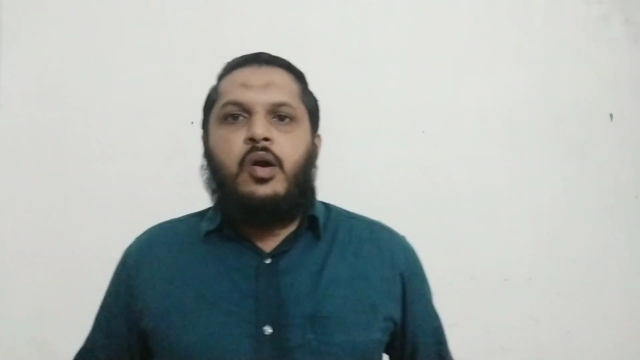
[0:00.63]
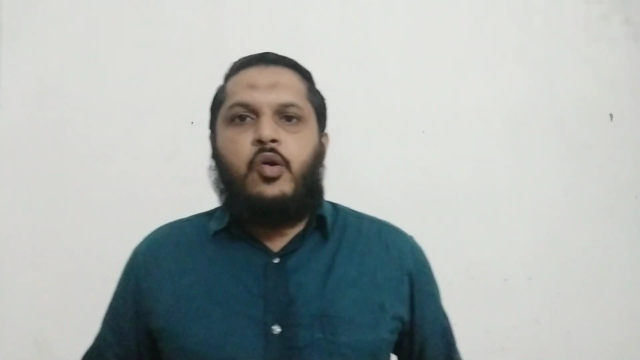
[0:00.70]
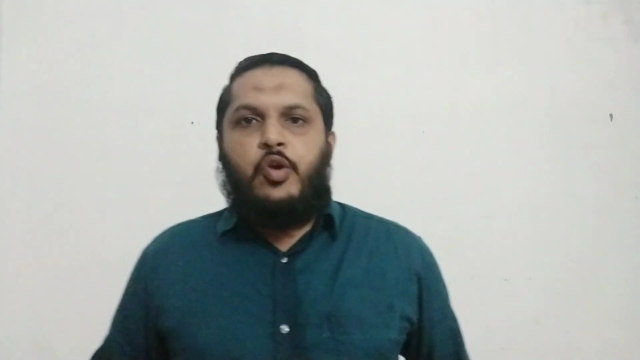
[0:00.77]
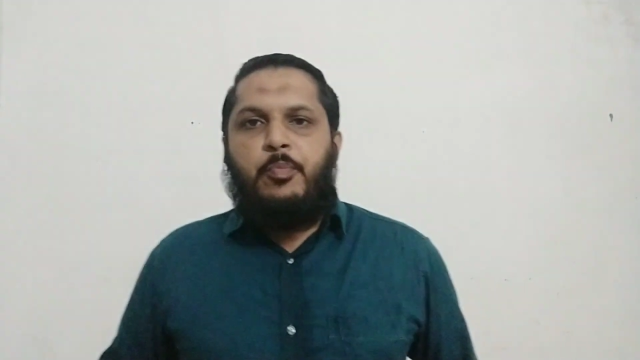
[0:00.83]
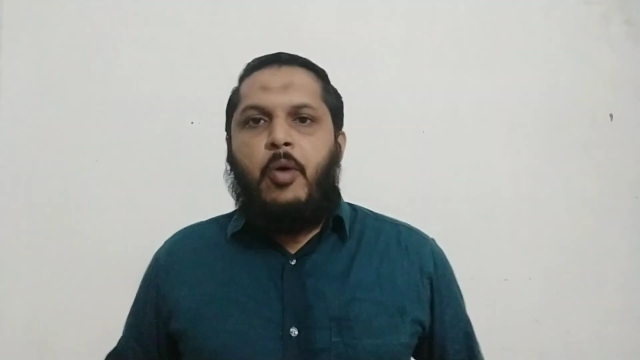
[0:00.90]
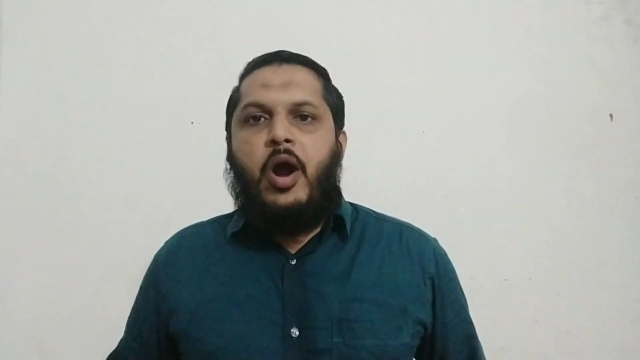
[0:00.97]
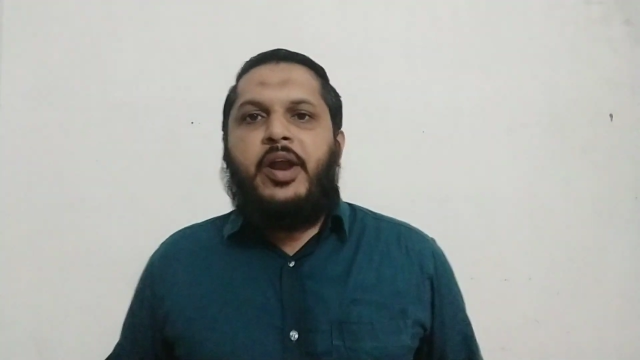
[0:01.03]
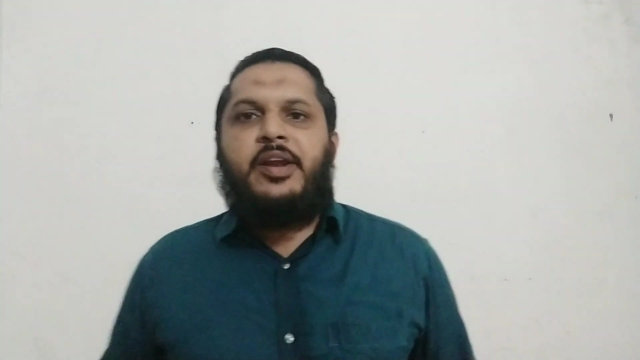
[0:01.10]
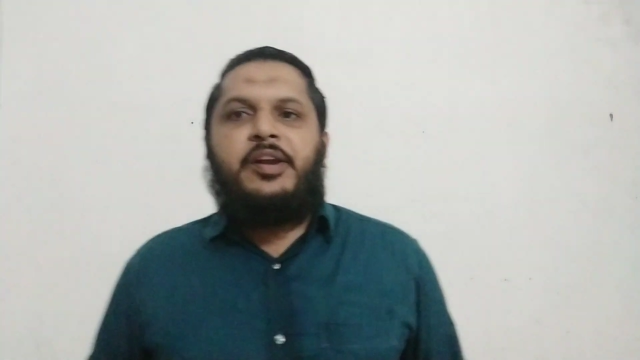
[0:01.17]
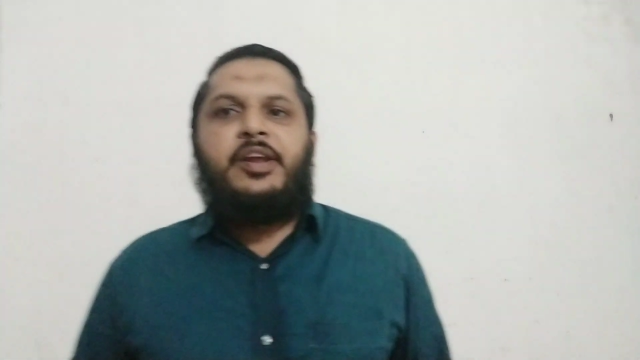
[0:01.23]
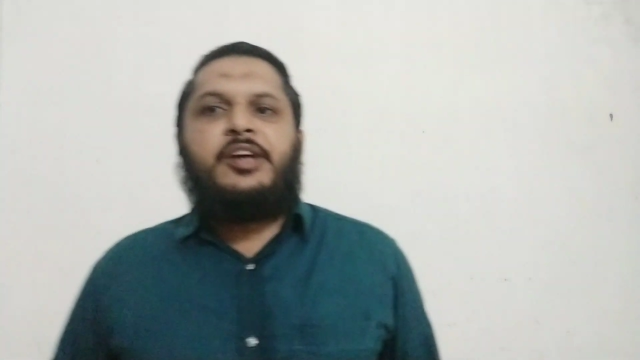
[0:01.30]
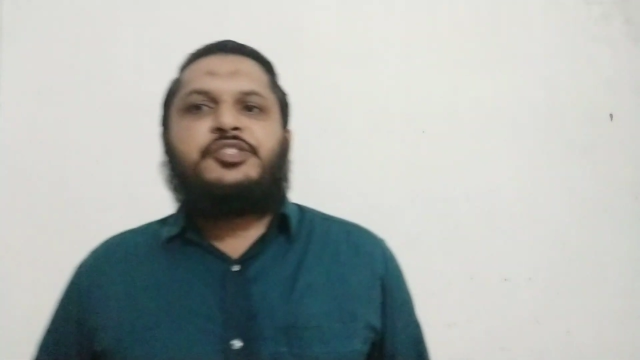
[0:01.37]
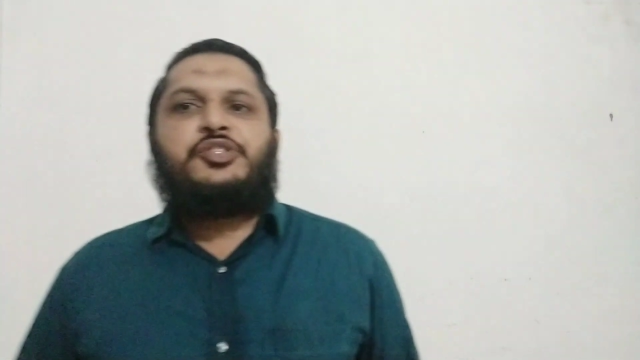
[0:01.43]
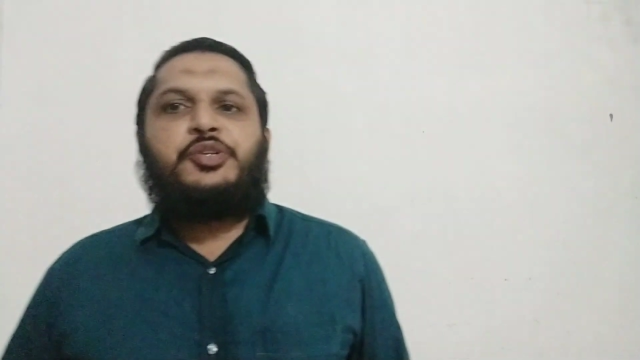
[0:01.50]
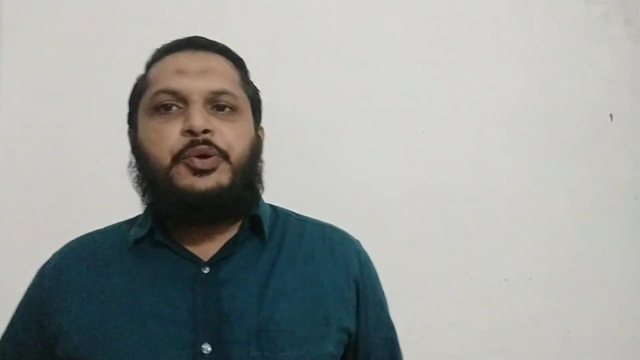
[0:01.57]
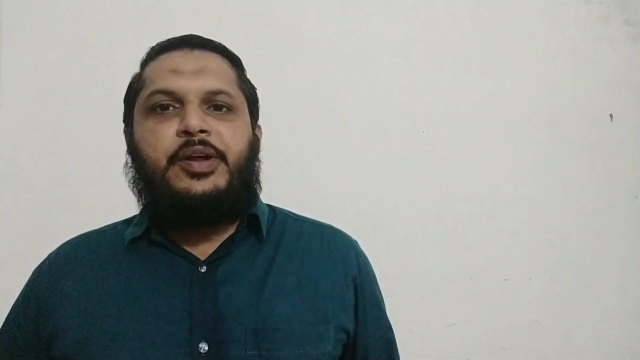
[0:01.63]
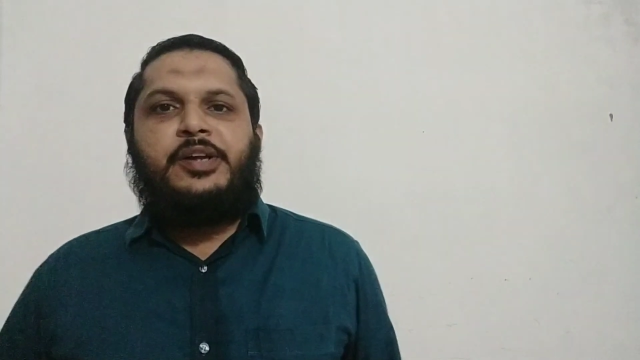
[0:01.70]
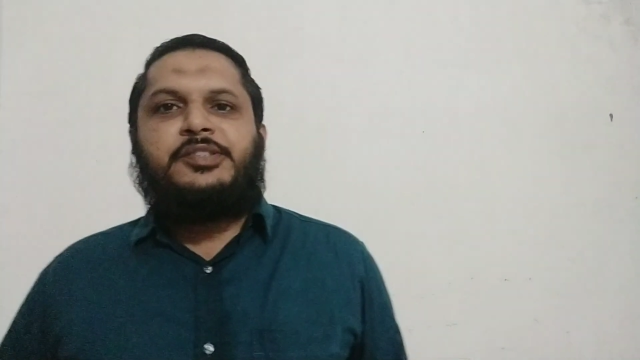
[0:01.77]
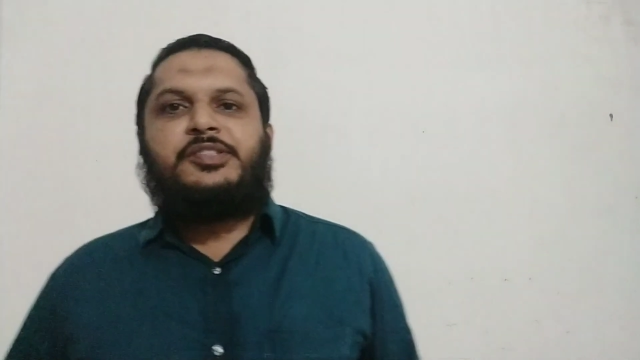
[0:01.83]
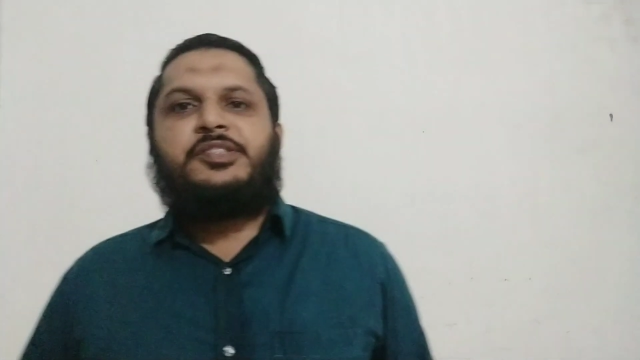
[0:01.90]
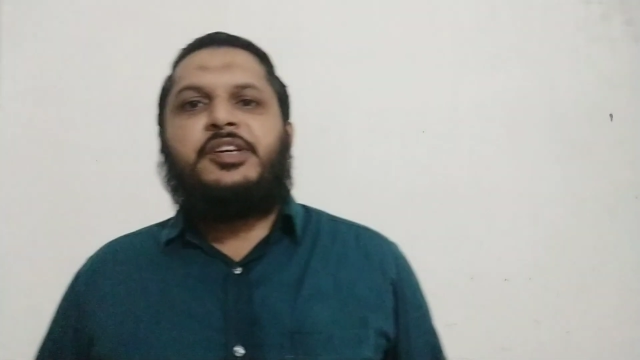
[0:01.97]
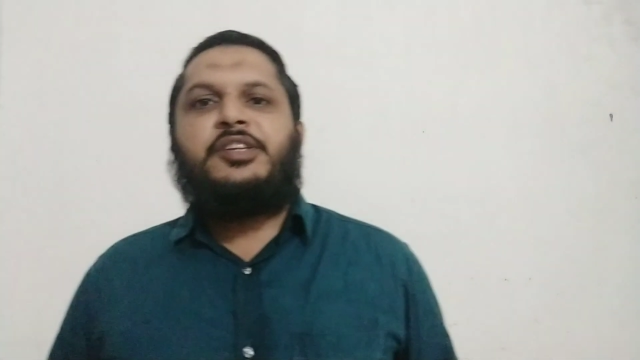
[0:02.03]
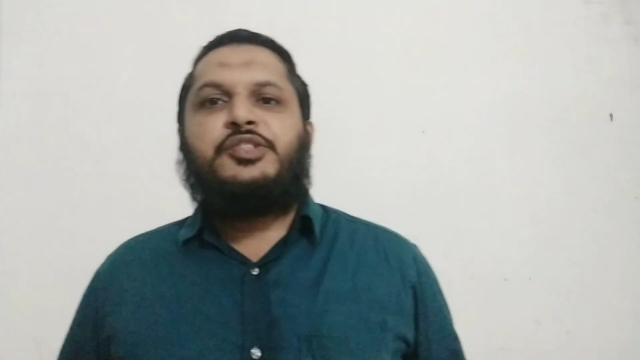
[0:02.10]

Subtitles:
Good morning, dear students.